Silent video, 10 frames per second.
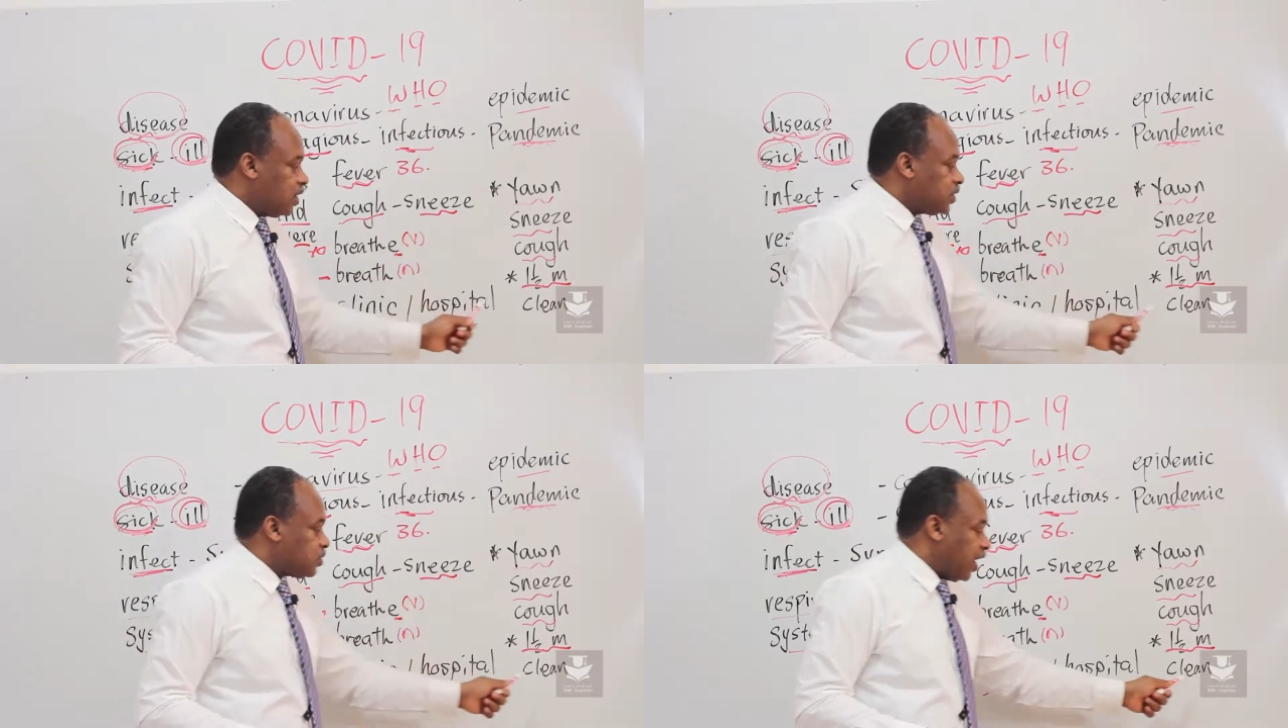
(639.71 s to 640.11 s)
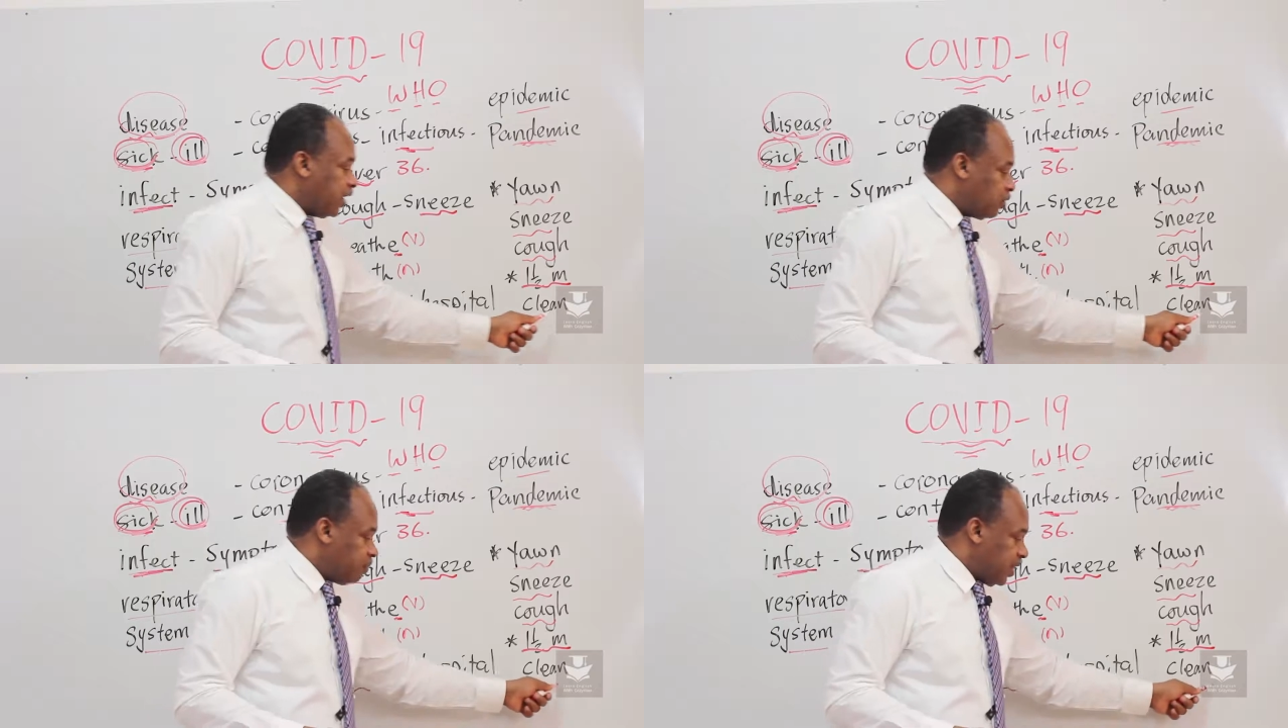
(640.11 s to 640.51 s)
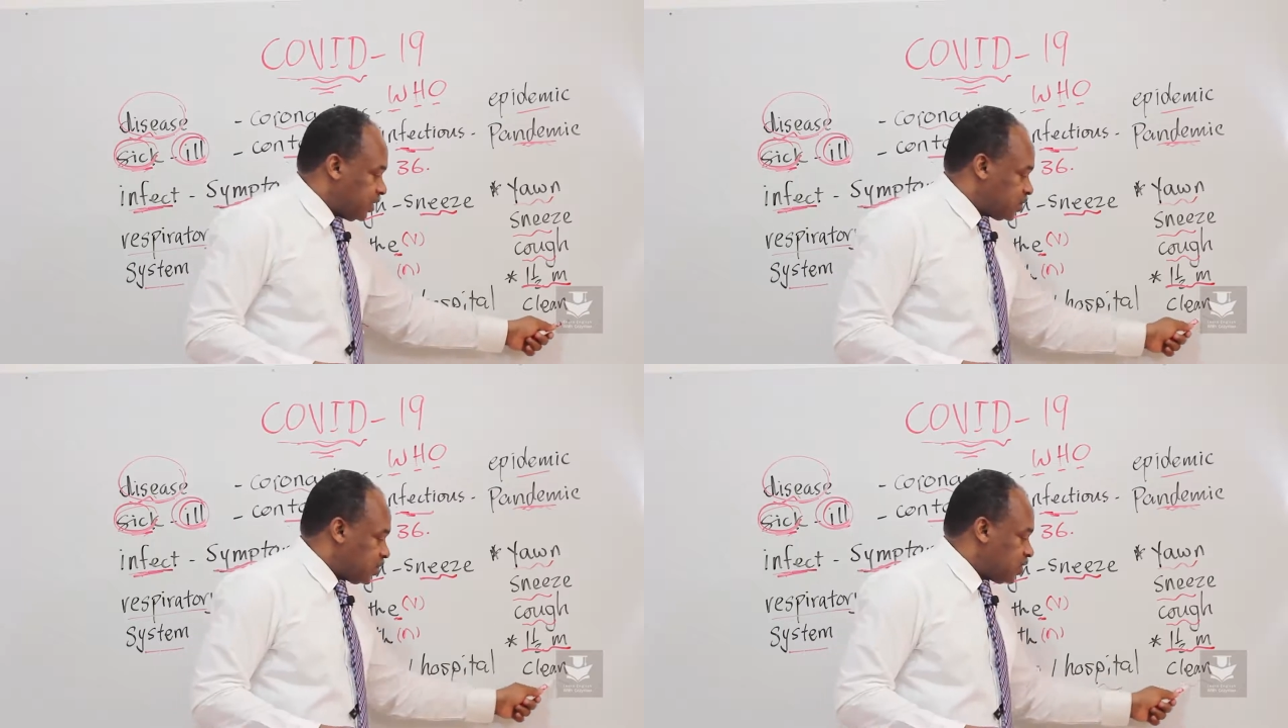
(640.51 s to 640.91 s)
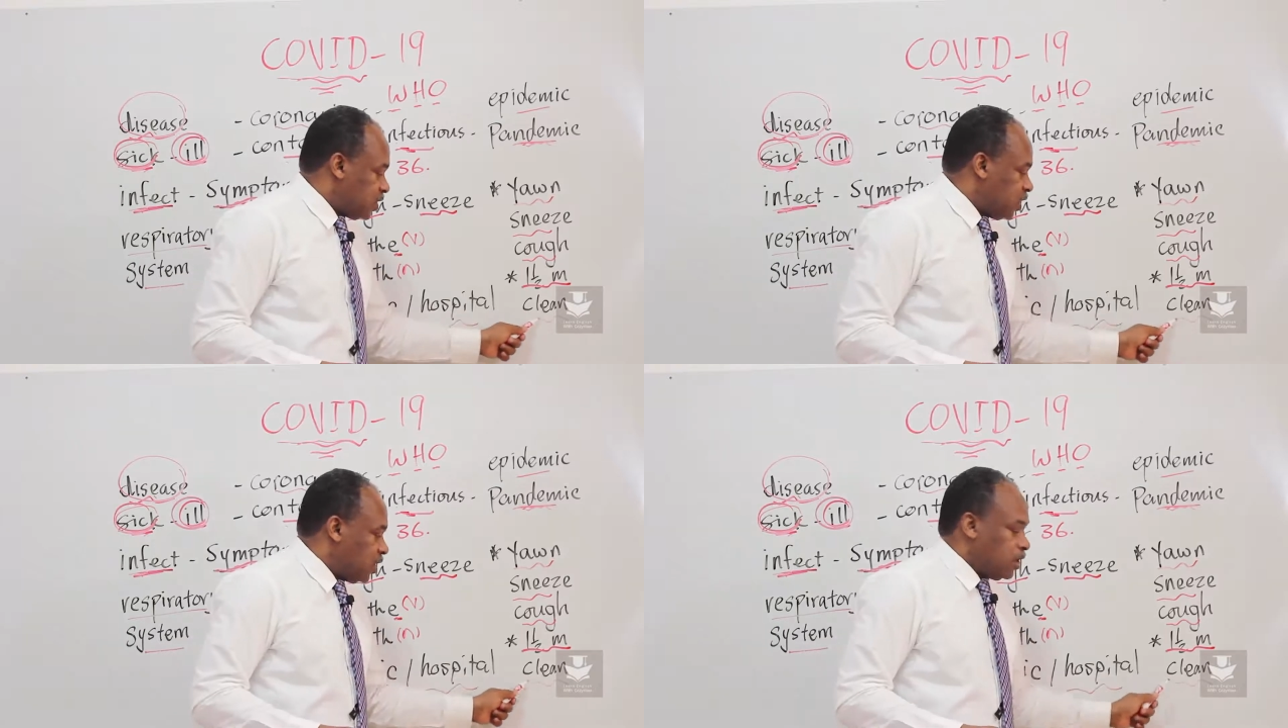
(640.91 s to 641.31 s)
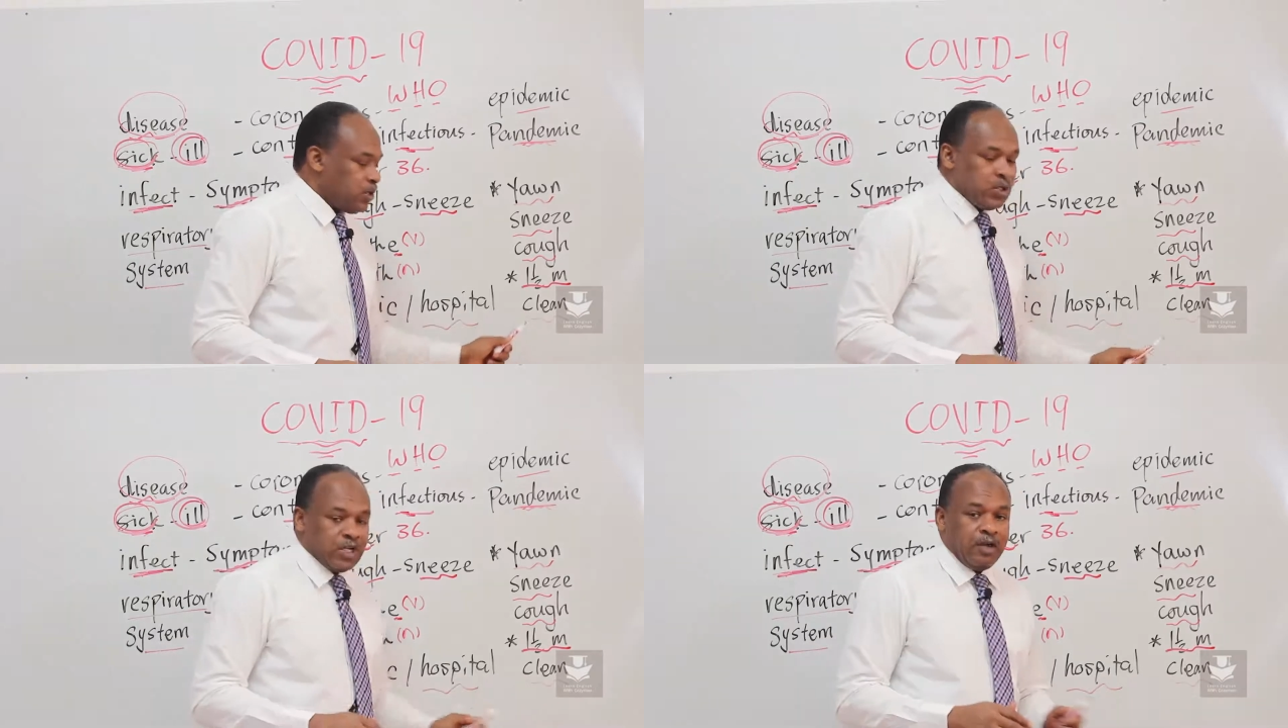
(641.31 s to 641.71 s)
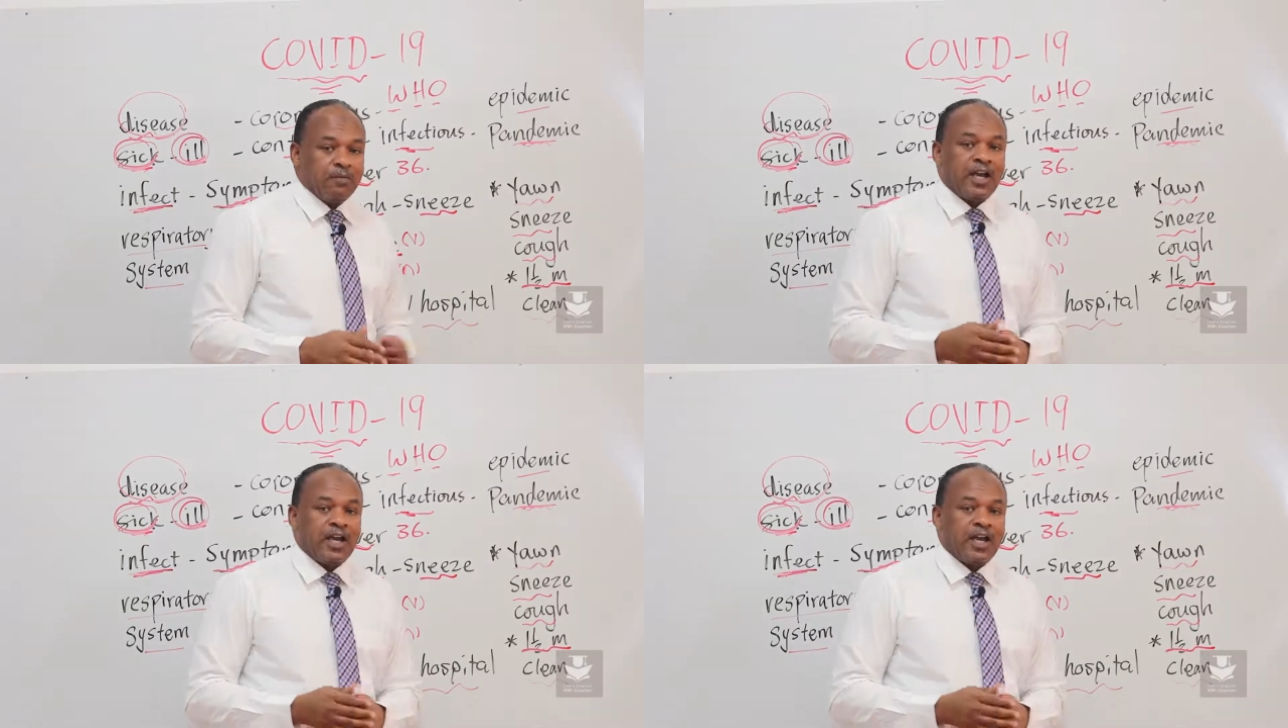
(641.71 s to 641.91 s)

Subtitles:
Try your best to keep